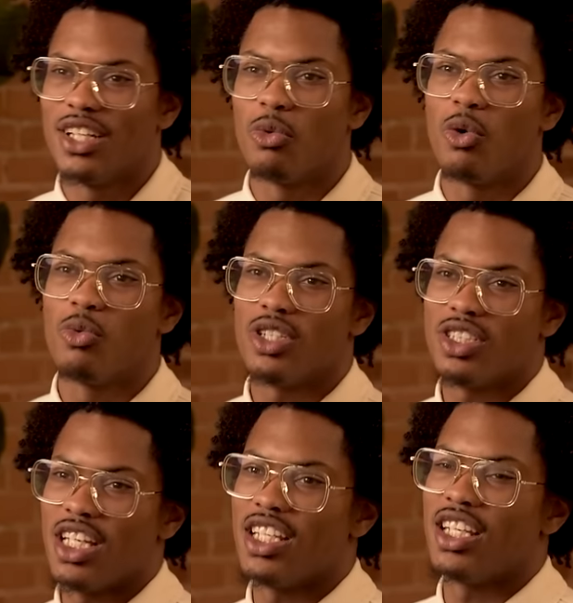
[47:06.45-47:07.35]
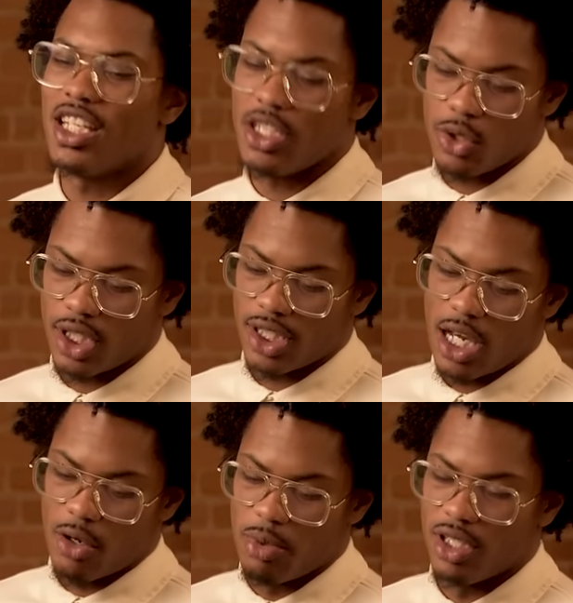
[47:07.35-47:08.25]
Now, what and do you think
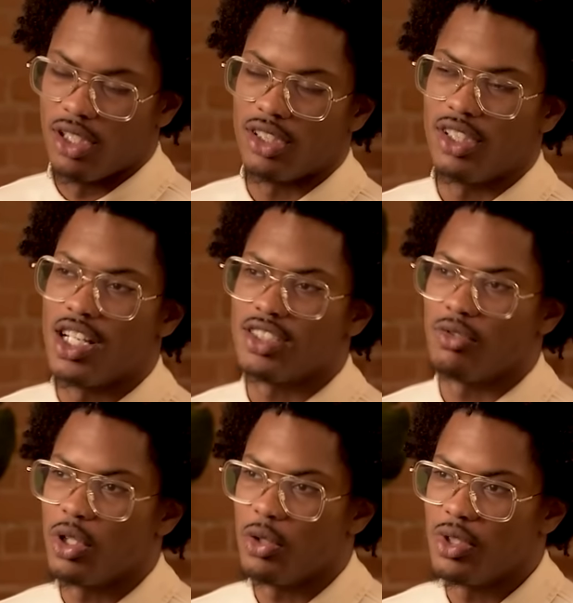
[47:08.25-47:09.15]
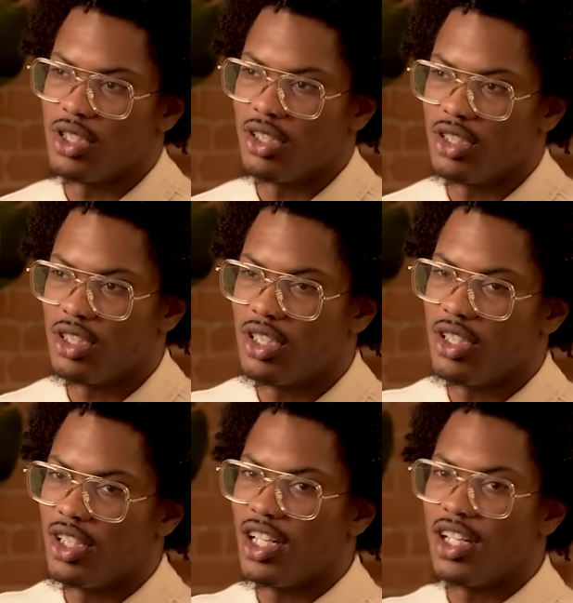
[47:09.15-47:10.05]
that would be along the lines of what you would tell
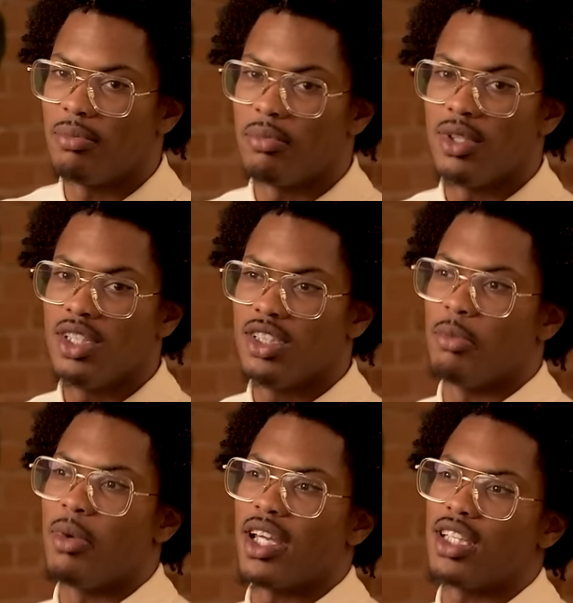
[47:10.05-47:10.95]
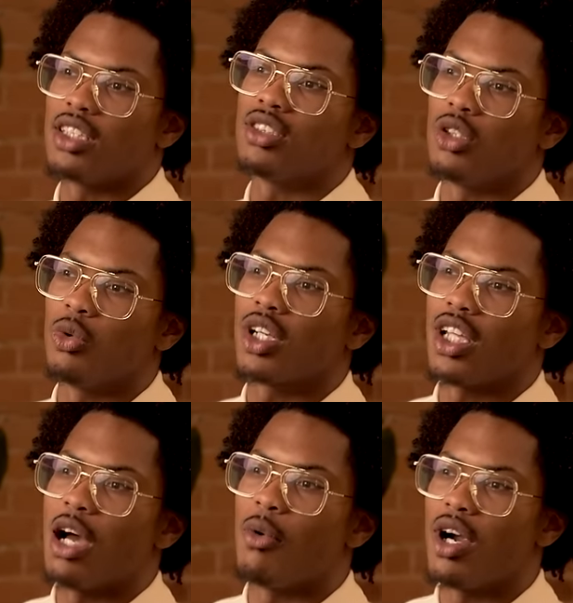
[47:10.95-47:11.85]
the Mike that's still working at